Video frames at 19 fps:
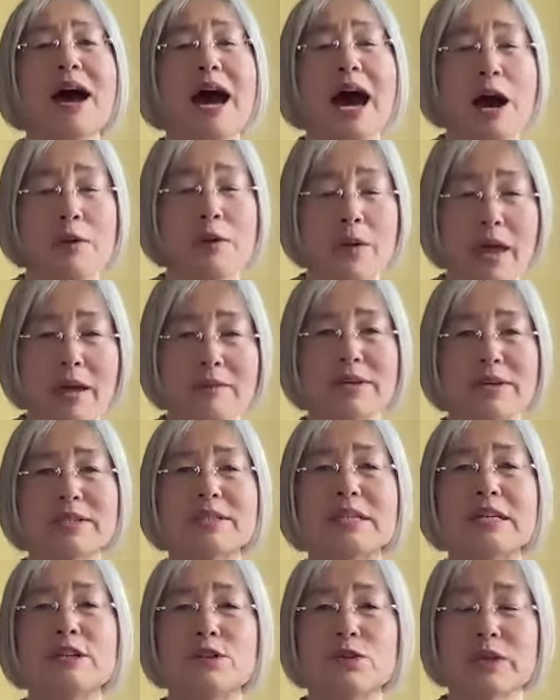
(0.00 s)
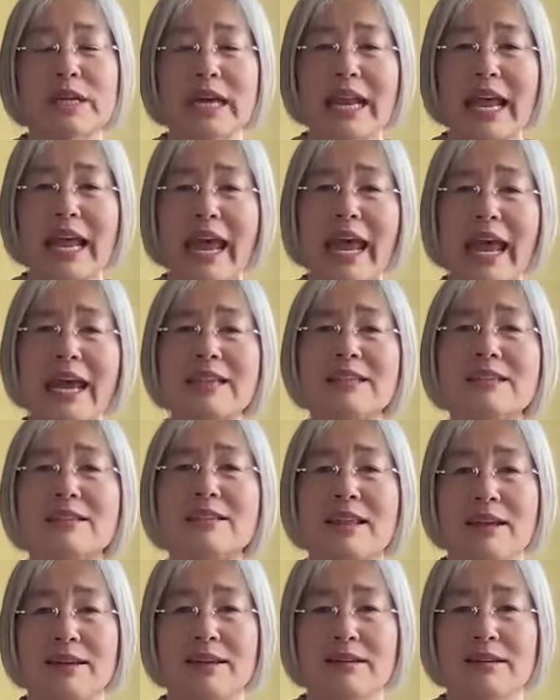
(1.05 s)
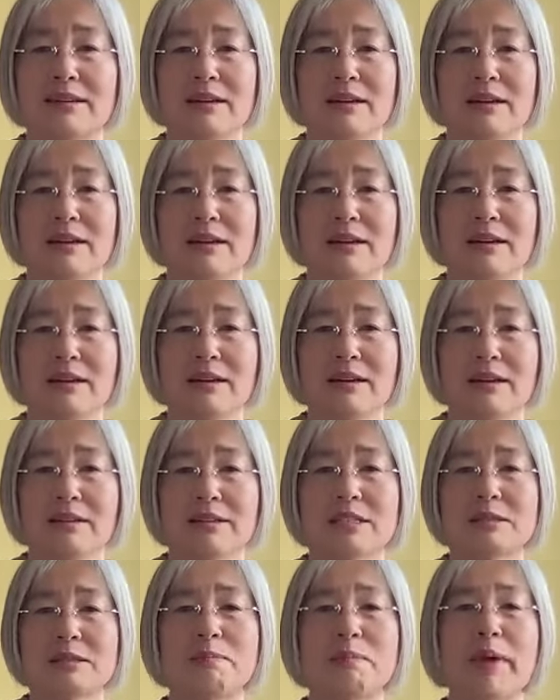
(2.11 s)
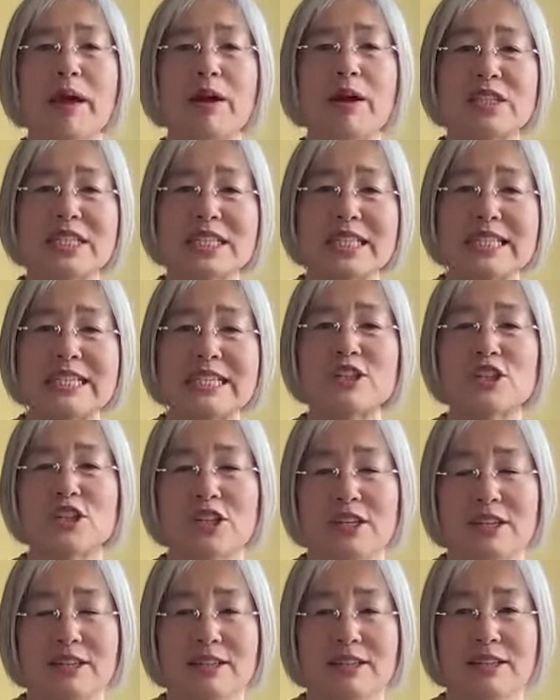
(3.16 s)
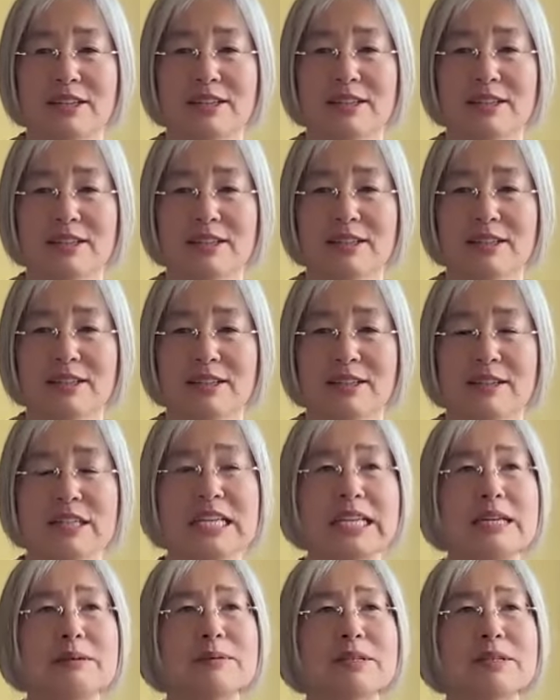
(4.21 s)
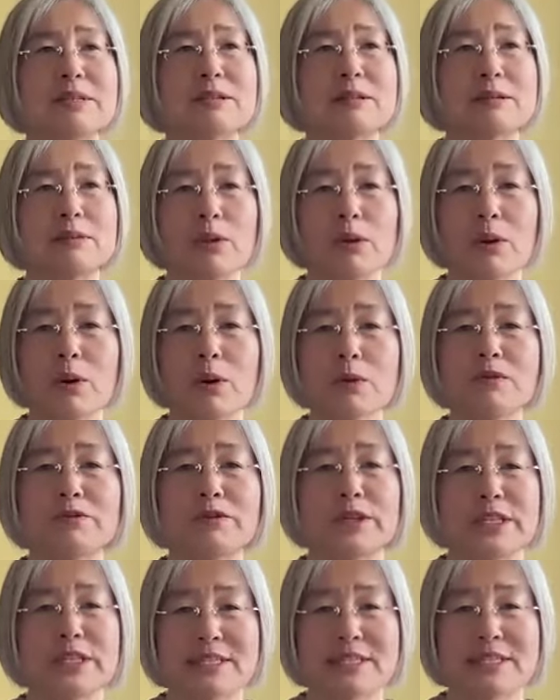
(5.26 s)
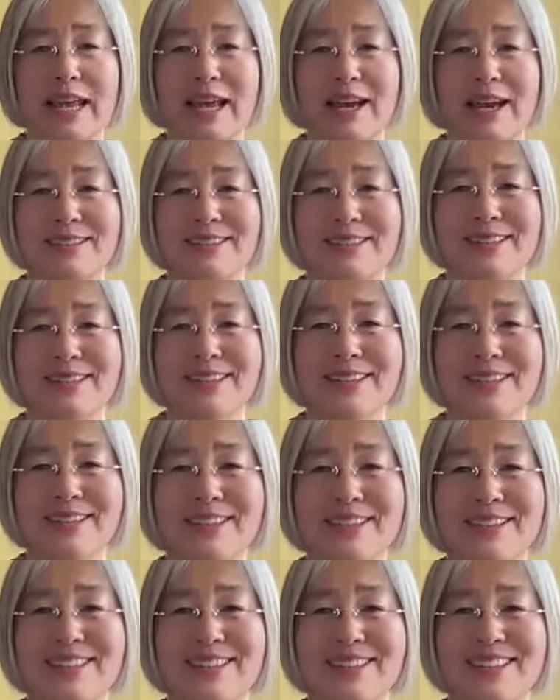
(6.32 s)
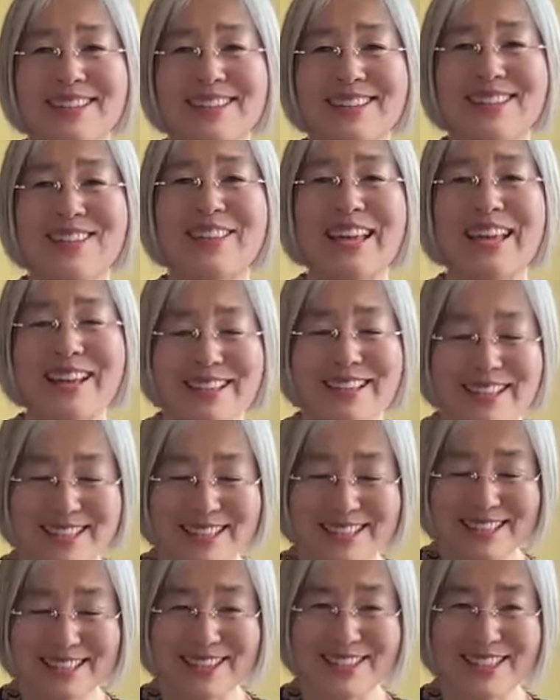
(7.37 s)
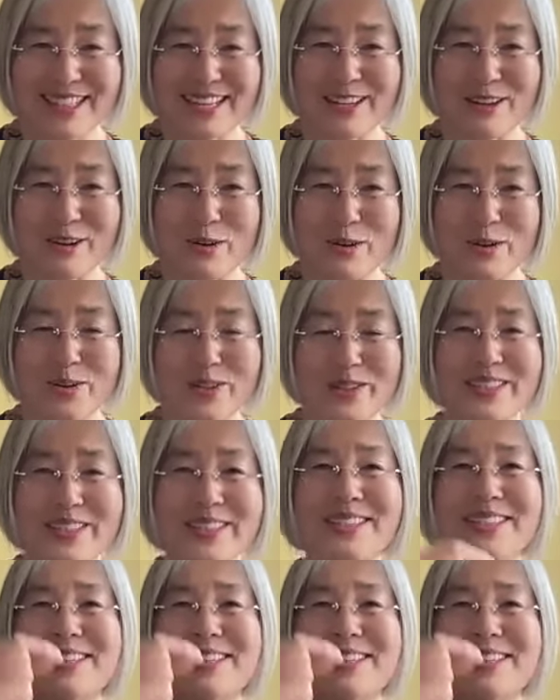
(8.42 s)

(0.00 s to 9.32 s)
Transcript: However, still you can add there spare teaching. So even no free snack. So that is just like hold,